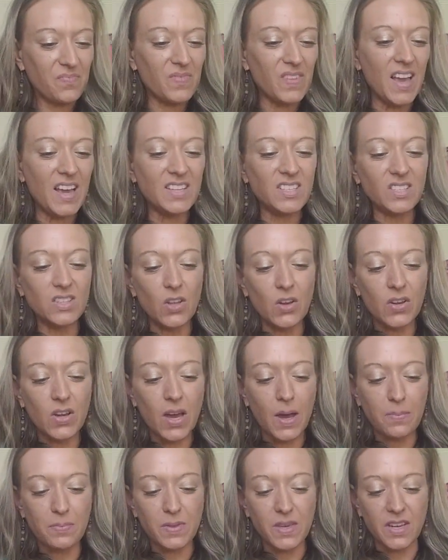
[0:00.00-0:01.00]
is look
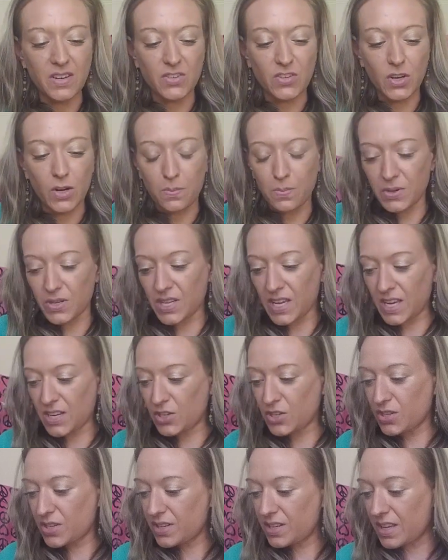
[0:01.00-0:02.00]
up the
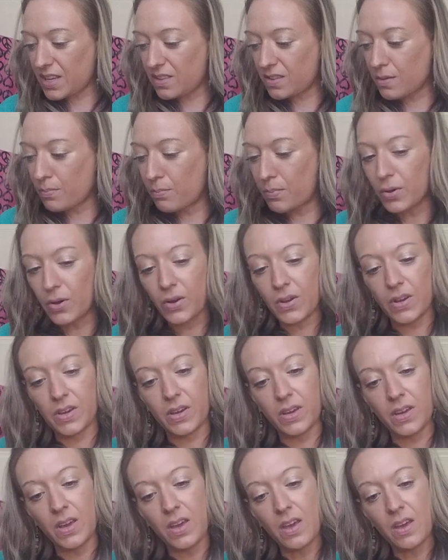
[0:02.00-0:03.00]
interpretation in the book,
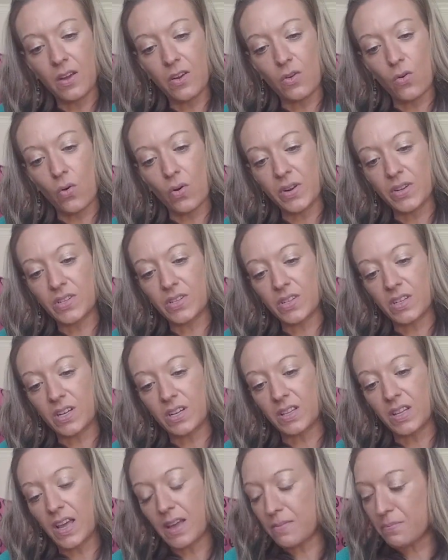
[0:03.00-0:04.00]
according to
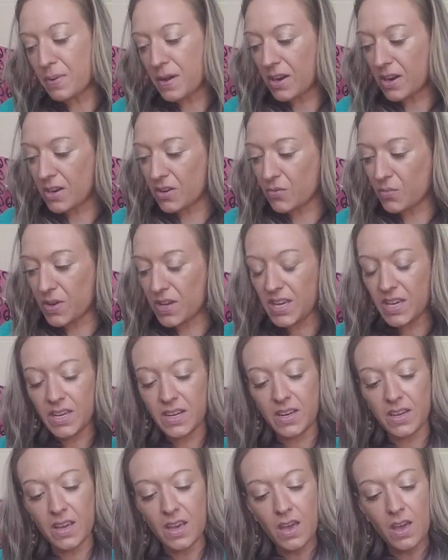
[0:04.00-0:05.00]
Colette Baron Reid,
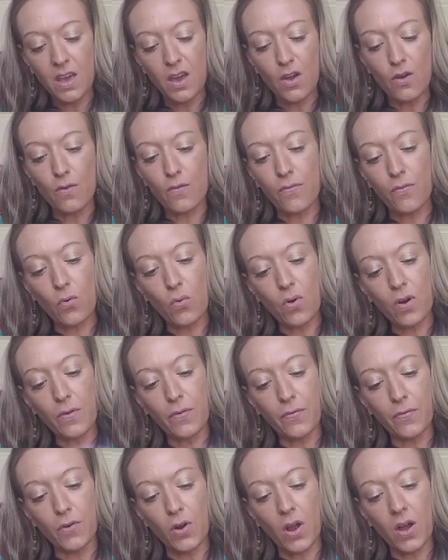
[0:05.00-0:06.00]
for
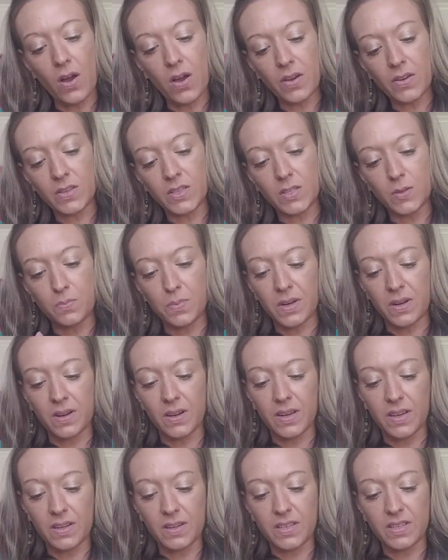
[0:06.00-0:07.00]
frog
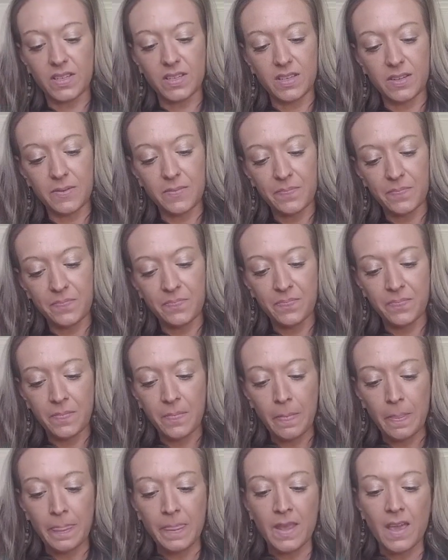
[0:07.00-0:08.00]
spirit.
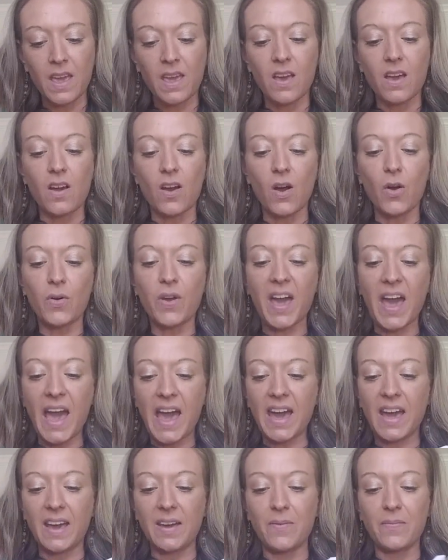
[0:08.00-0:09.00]

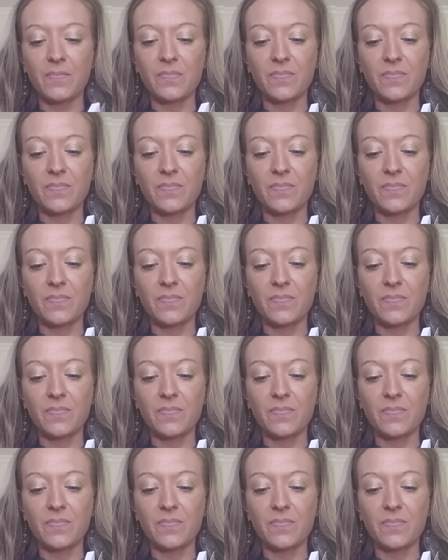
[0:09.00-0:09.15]
Okay.